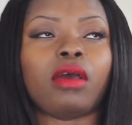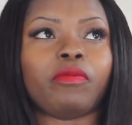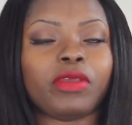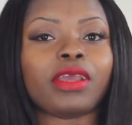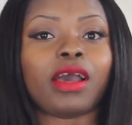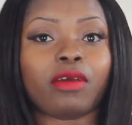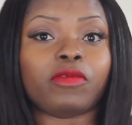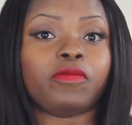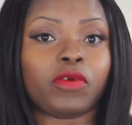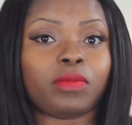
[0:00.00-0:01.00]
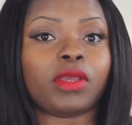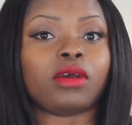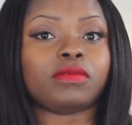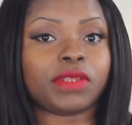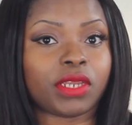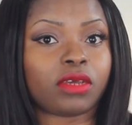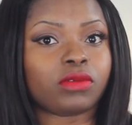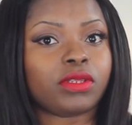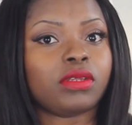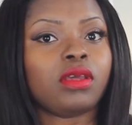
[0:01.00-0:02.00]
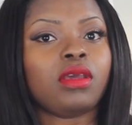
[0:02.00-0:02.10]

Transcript: I think I have a phobia of snails.